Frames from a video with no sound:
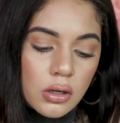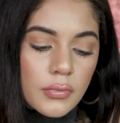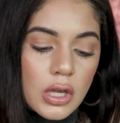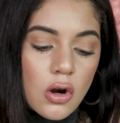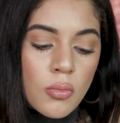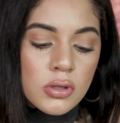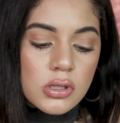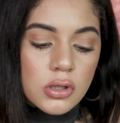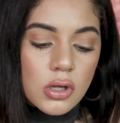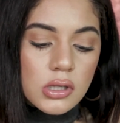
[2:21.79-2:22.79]
It almost
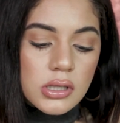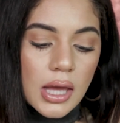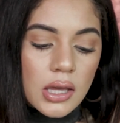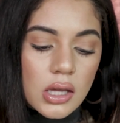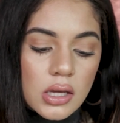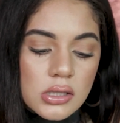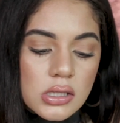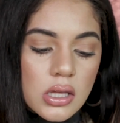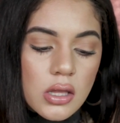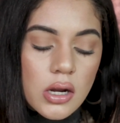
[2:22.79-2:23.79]
looks like a
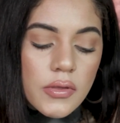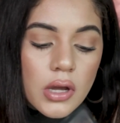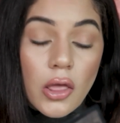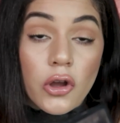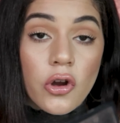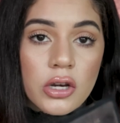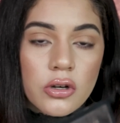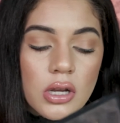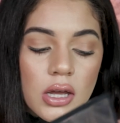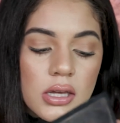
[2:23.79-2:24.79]
concealer, the color
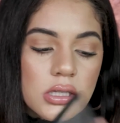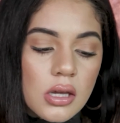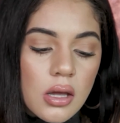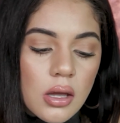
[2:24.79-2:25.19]
corrector does,